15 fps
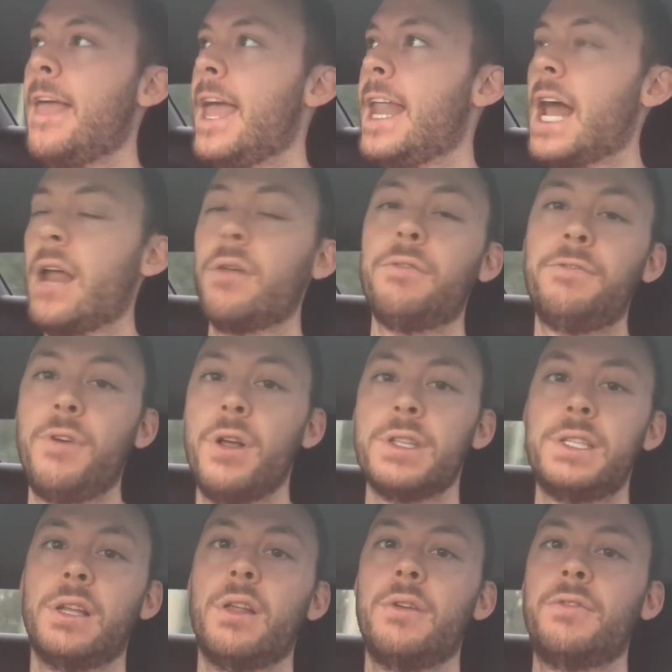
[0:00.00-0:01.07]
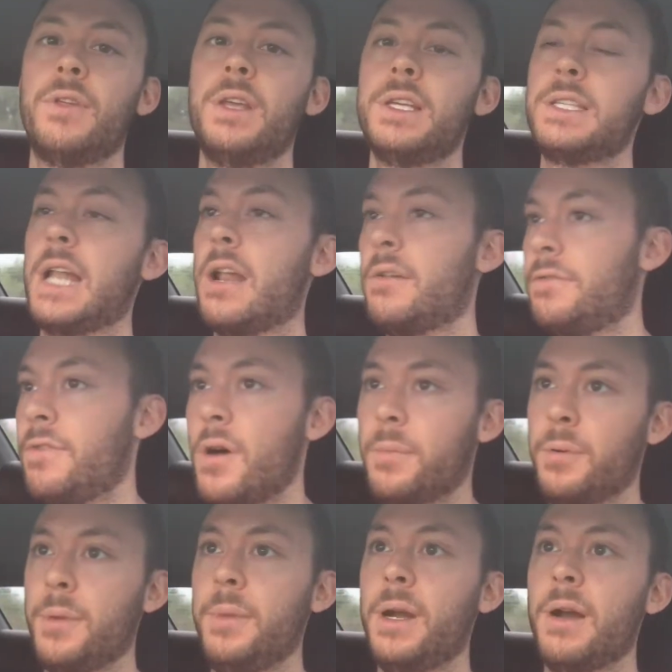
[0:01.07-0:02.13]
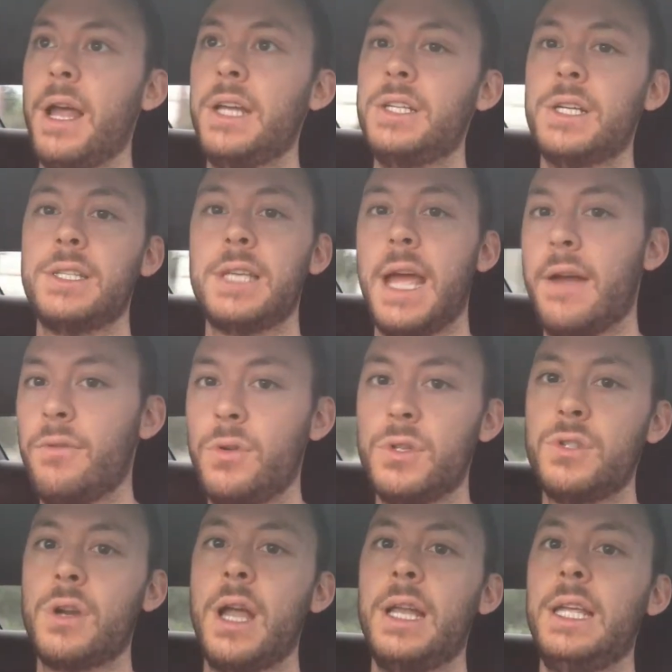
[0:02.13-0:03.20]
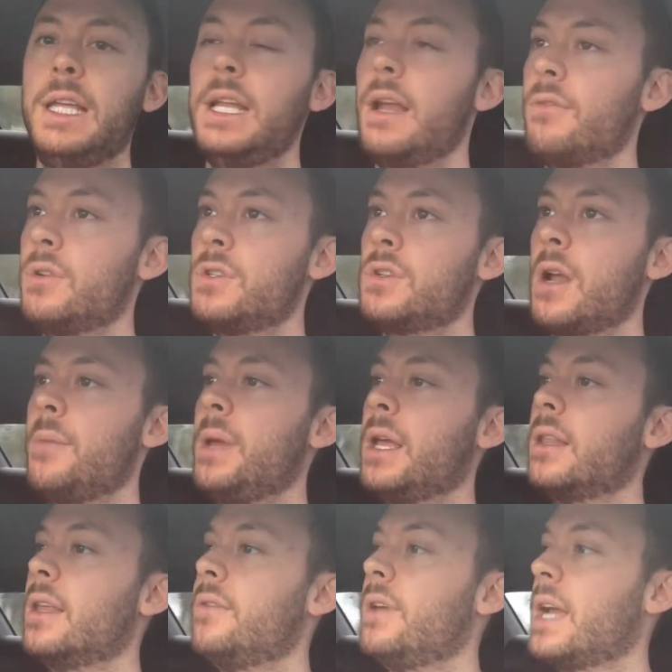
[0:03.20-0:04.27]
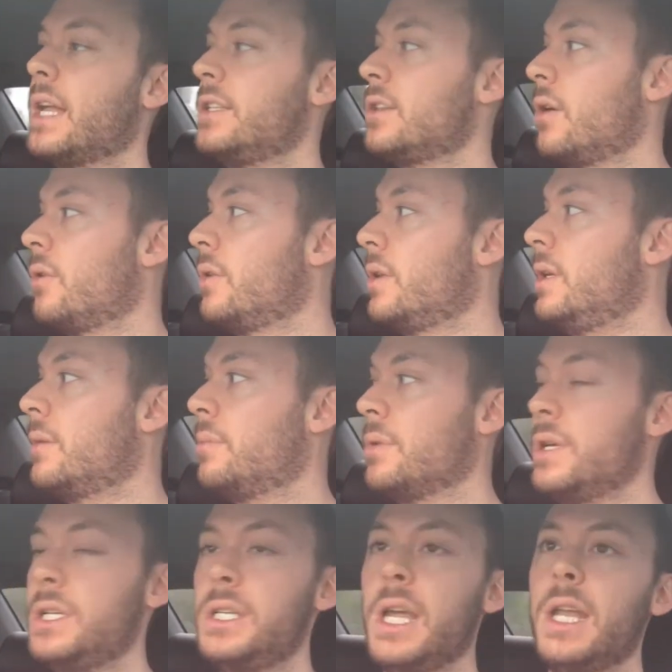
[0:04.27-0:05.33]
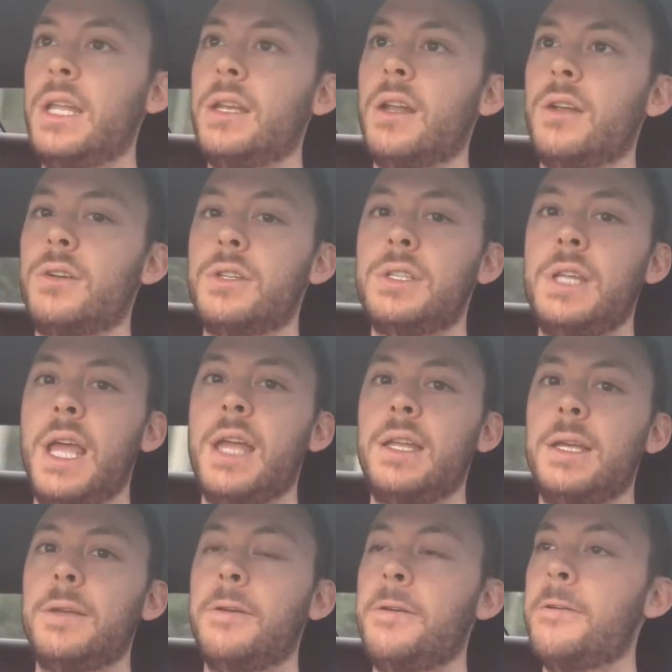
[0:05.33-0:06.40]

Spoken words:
And I don't fault Zillow for this, and I don't fault premier agents. Everyone's trying to eat, everyone's trying to make a living. I totally appreciate it and understand it.